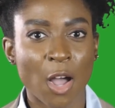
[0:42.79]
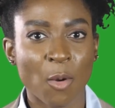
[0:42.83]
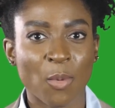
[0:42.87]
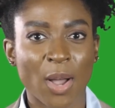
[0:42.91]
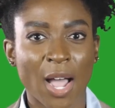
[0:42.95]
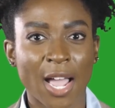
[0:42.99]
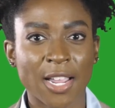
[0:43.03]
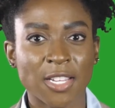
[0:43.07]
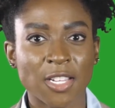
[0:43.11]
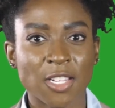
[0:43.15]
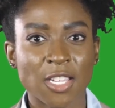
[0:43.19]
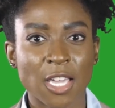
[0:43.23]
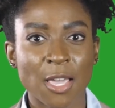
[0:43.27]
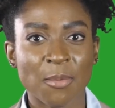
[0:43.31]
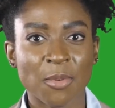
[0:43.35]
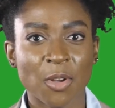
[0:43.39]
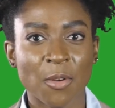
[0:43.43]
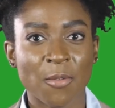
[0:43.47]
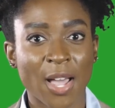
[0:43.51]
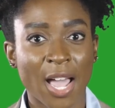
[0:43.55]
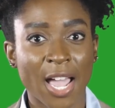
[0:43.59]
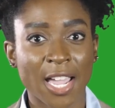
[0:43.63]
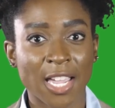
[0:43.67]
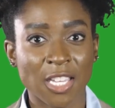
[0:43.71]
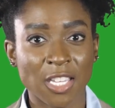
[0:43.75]
rather than
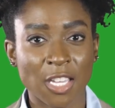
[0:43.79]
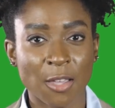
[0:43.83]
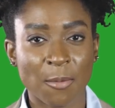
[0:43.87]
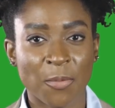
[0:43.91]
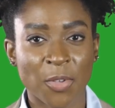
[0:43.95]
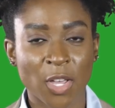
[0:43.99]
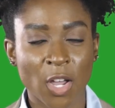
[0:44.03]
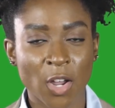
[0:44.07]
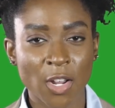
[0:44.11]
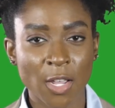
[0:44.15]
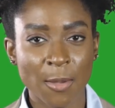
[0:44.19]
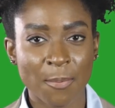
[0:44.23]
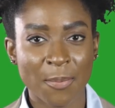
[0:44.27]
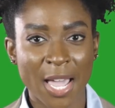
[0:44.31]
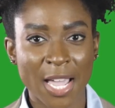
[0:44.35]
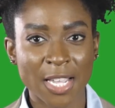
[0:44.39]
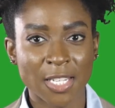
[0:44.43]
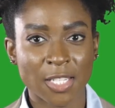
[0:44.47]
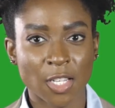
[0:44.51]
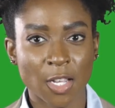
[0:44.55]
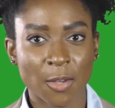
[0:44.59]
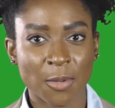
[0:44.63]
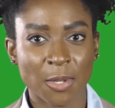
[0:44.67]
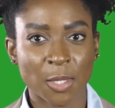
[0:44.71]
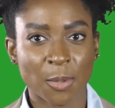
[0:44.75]
providing the very
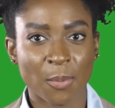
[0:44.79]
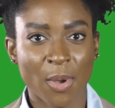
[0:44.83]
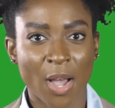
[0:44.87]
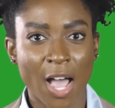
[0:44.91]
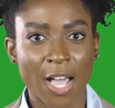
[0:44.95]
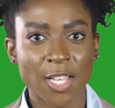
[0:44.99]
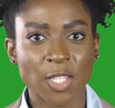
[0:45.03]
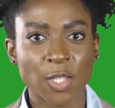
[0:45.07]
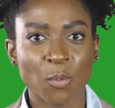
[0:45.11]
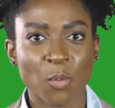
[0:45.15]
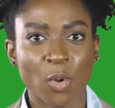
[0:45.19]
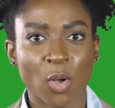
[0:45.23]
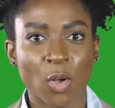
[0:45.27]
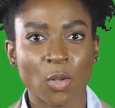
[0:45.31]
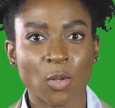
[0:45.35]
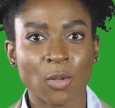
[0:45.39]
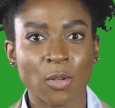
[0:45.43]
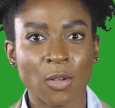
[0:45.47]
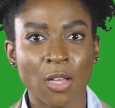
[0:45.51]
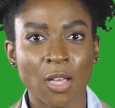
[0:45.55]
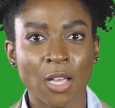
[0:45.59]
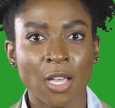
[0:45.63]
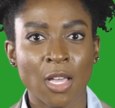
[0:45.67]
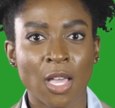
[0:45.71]
best service possible.